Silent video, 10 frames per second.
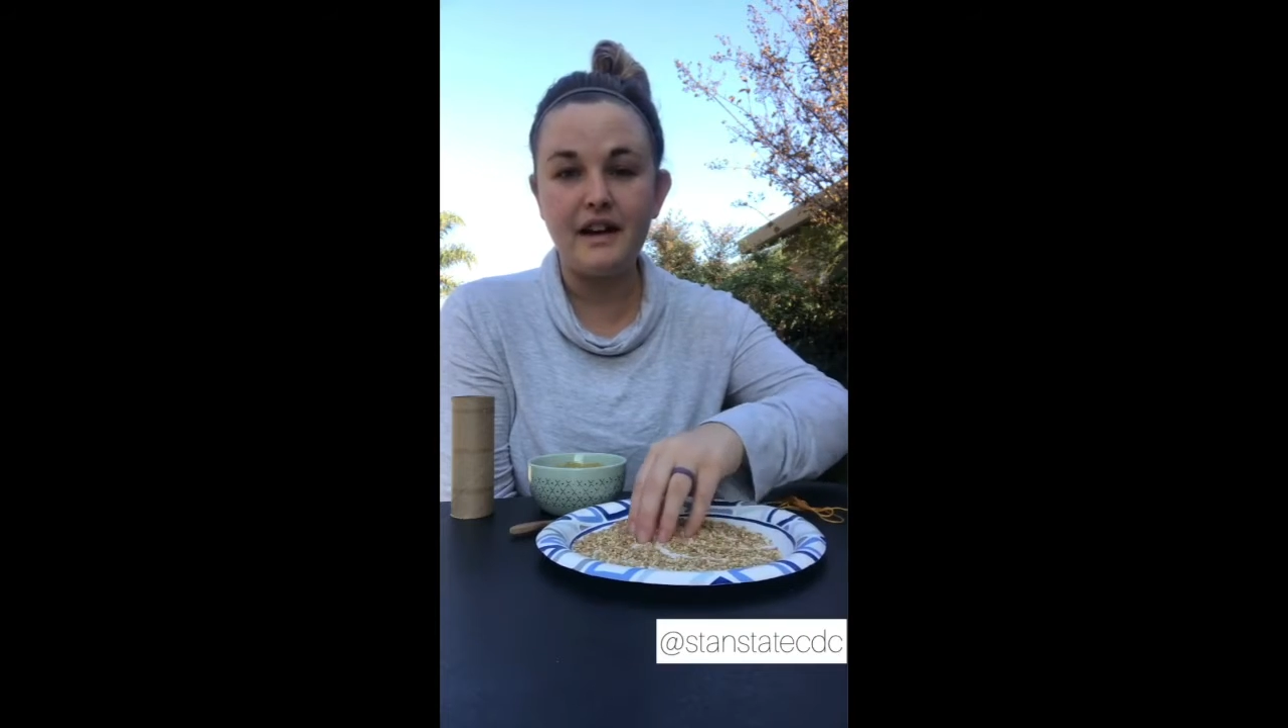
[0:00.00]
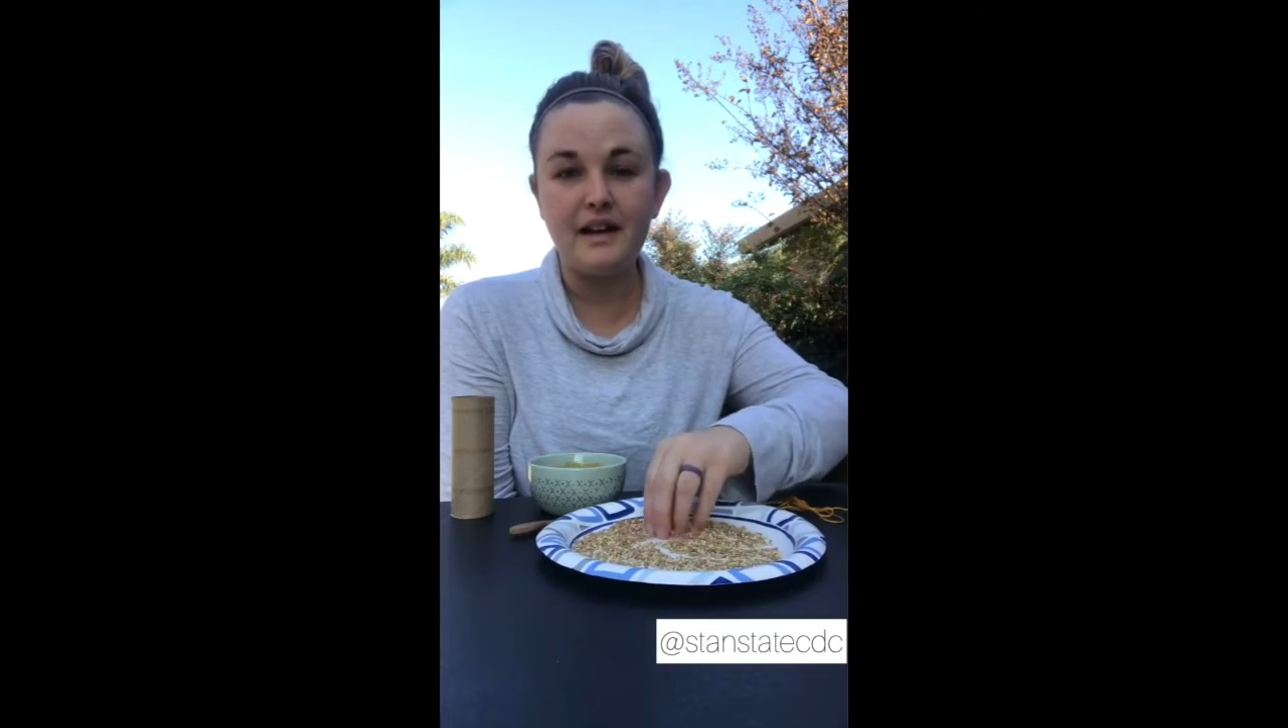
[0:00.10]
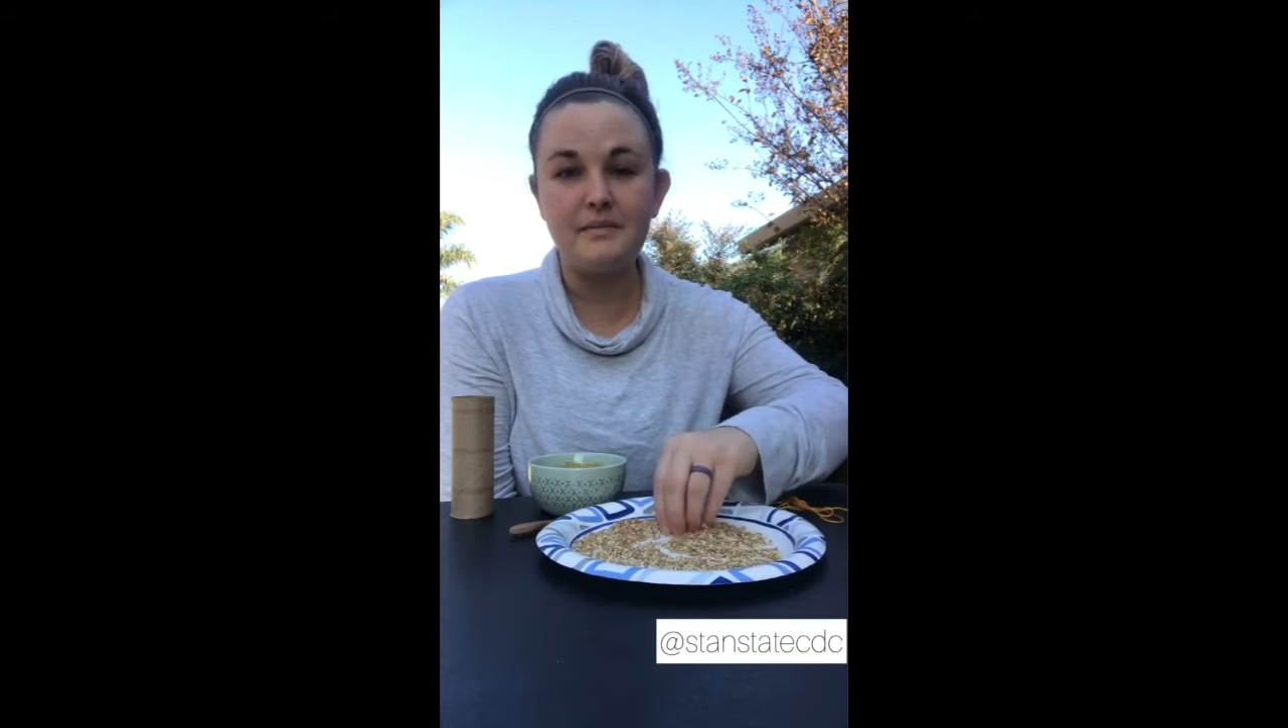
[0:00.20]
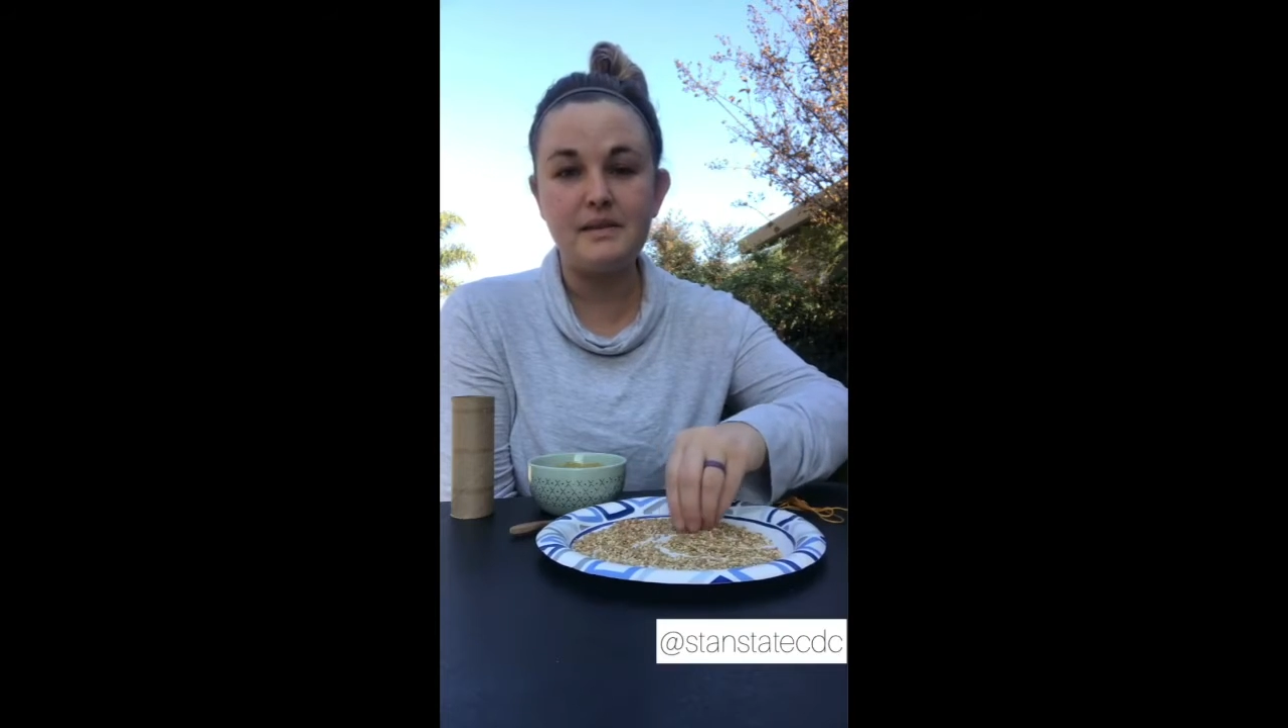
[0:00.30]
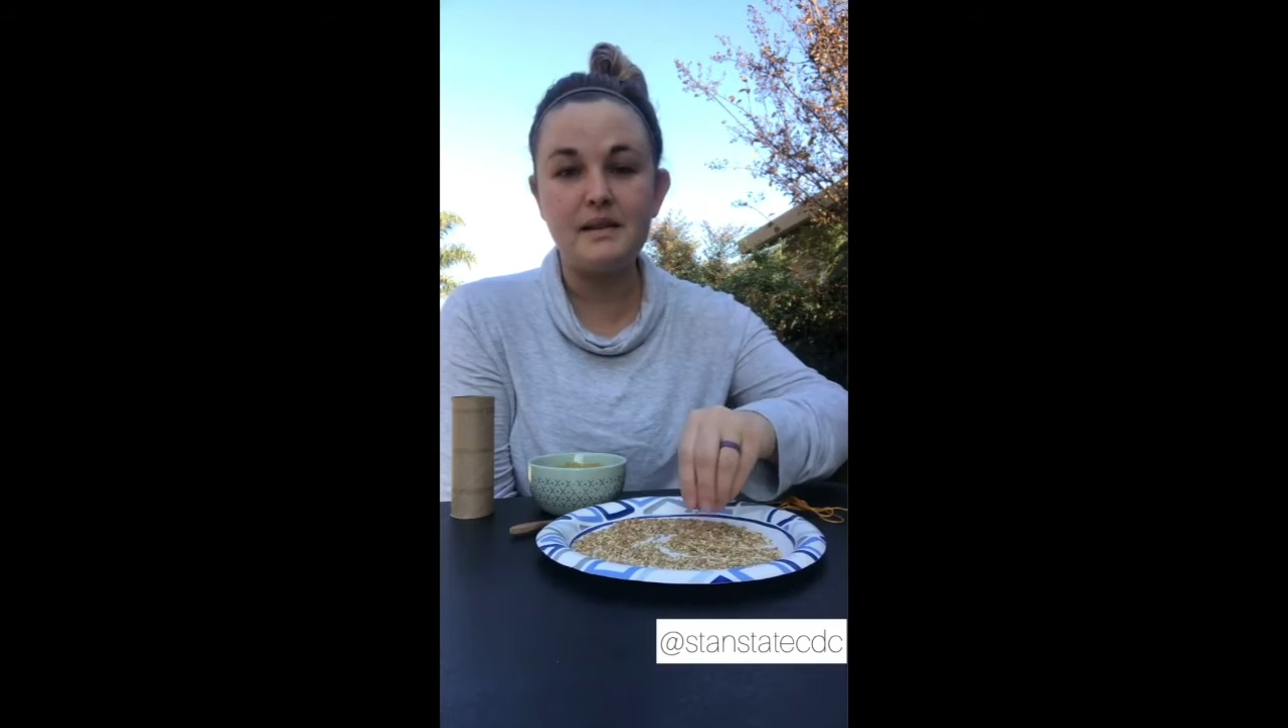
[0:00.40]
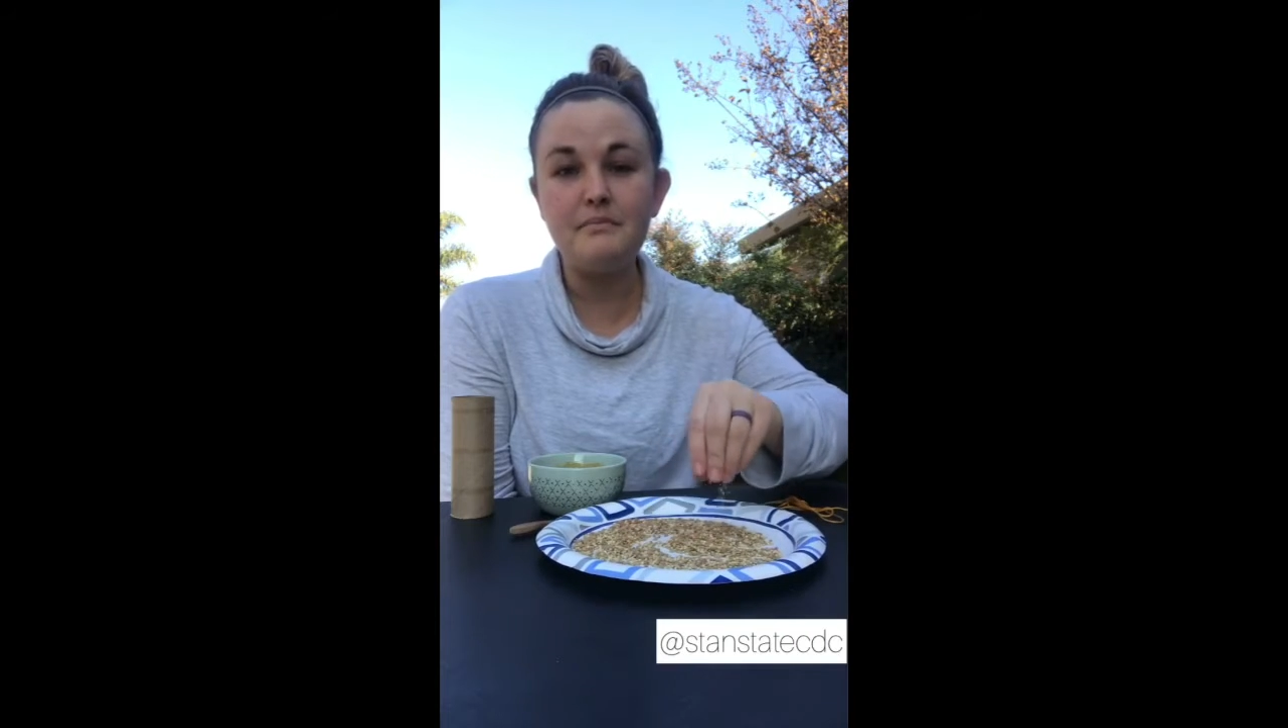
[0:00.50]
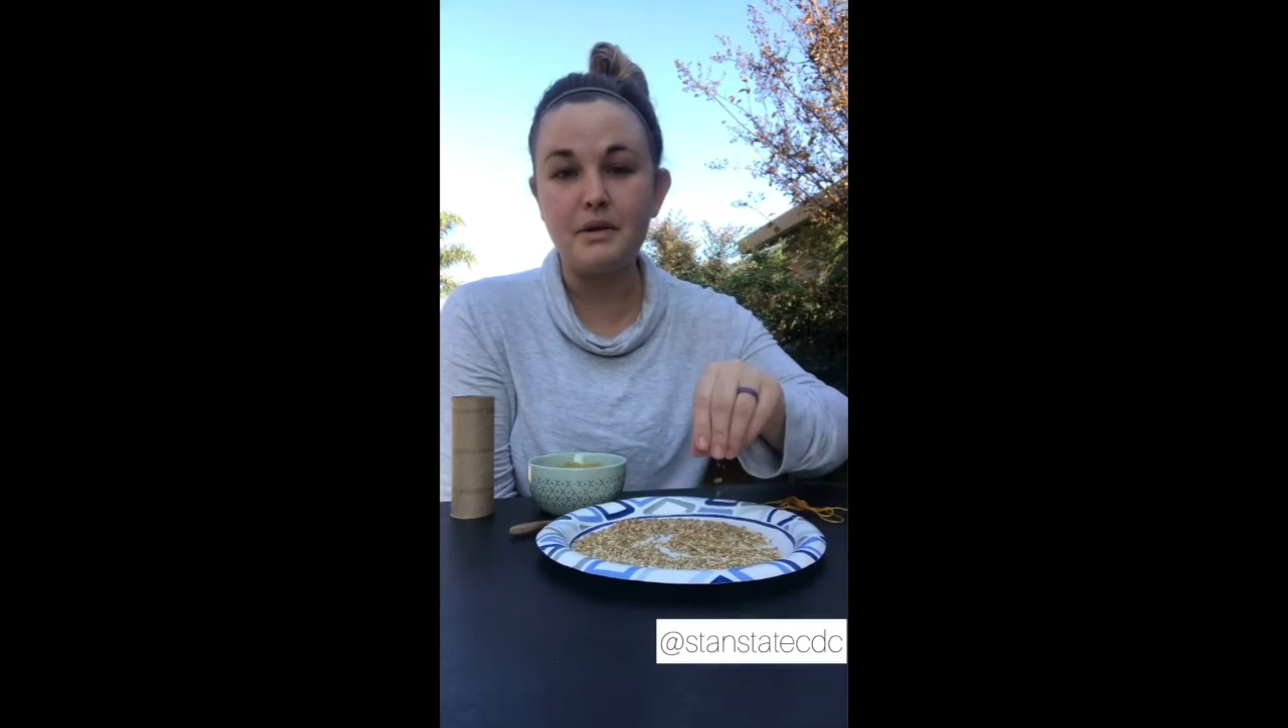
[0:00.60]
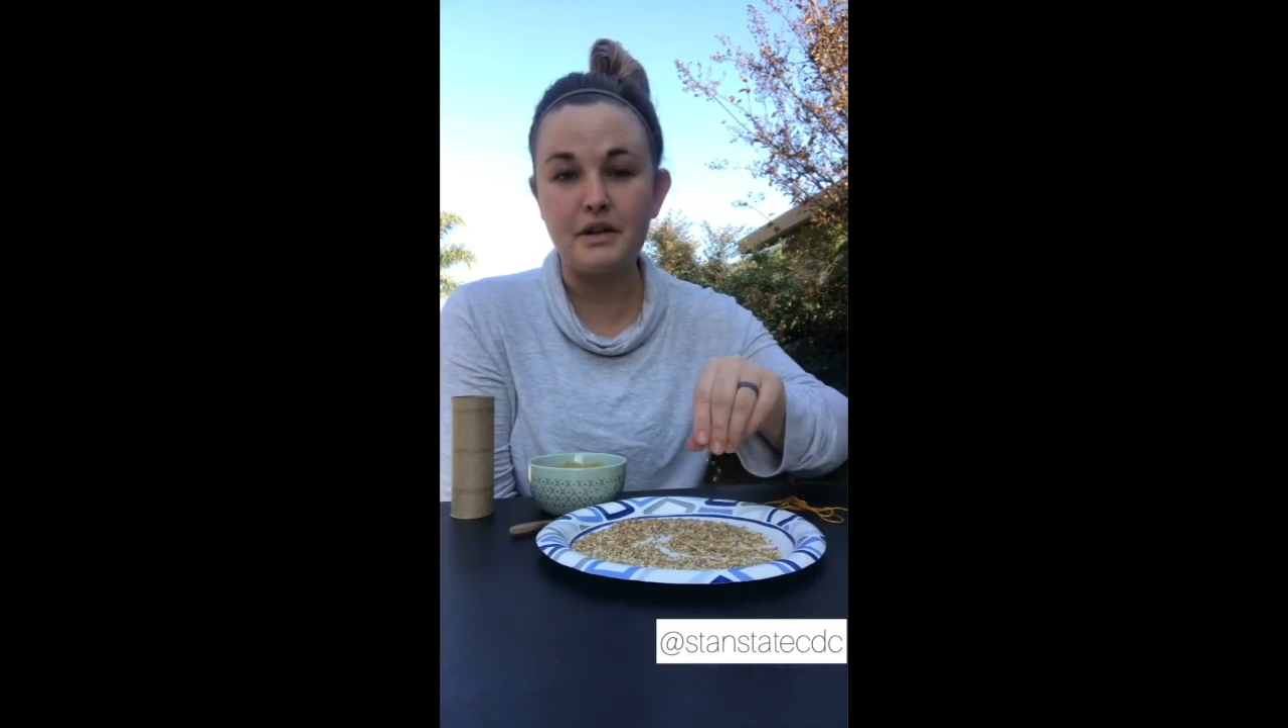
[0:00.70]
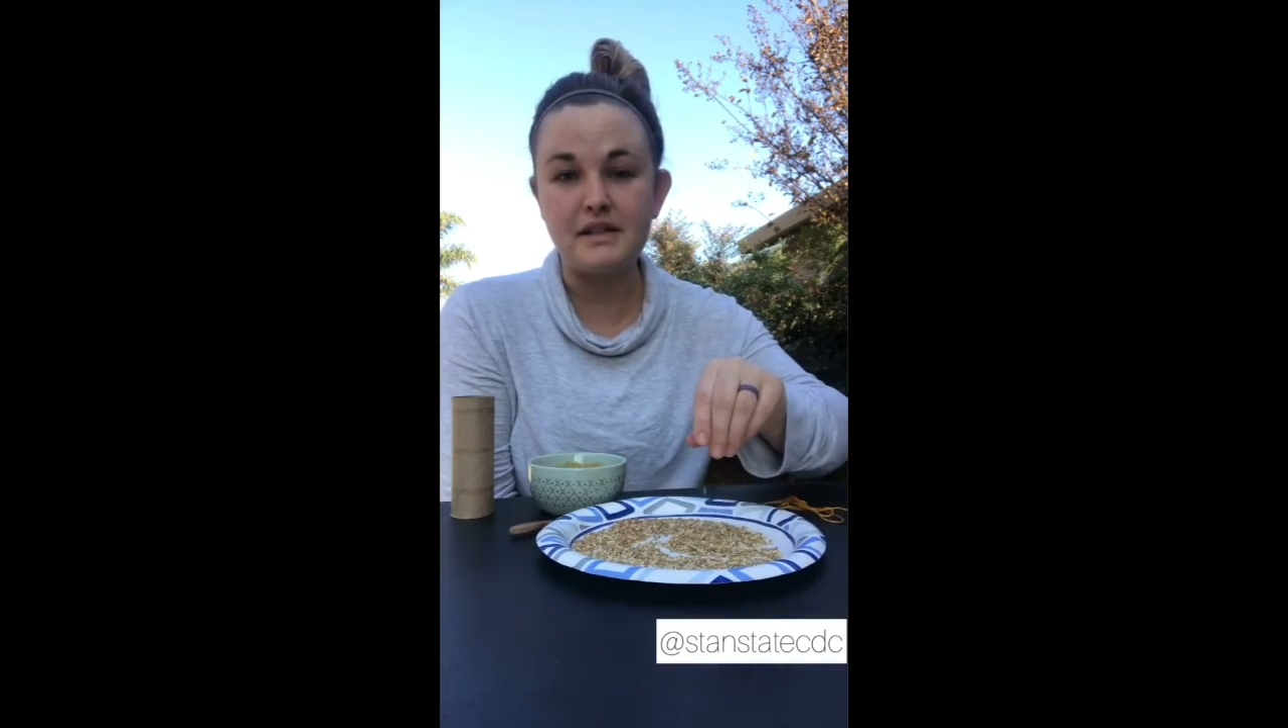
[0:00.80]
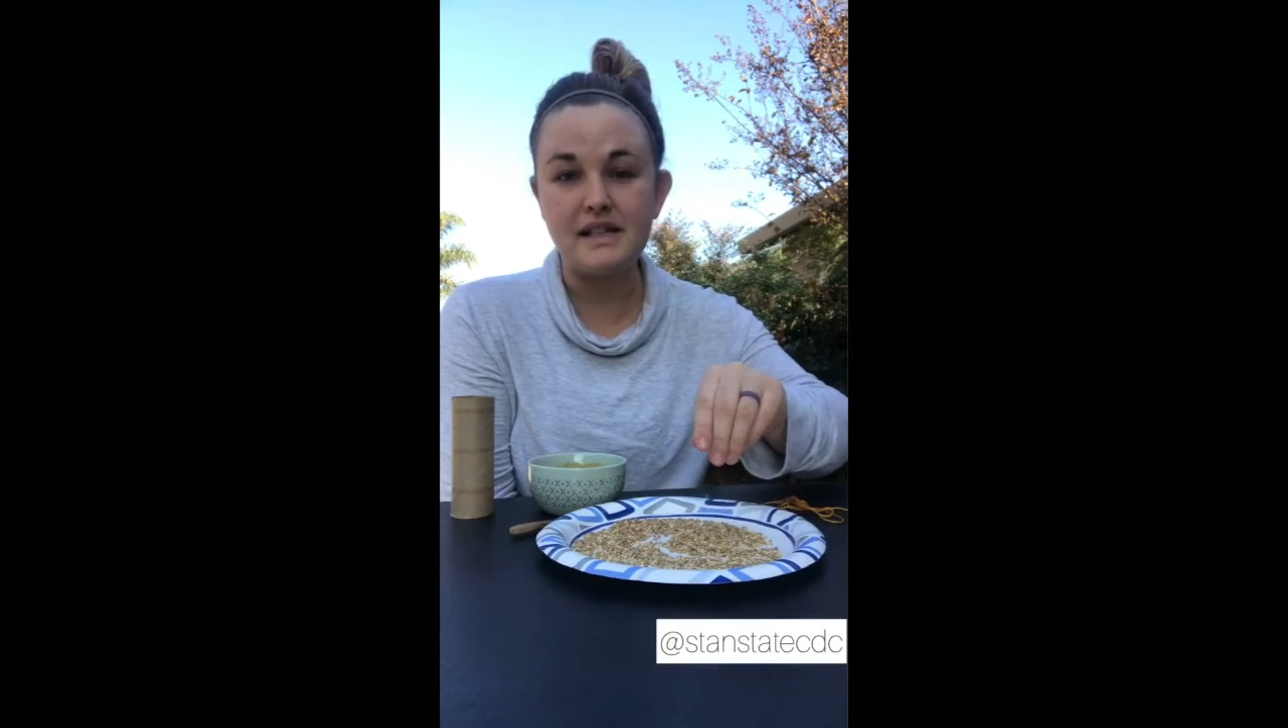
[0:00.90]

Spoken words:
some bird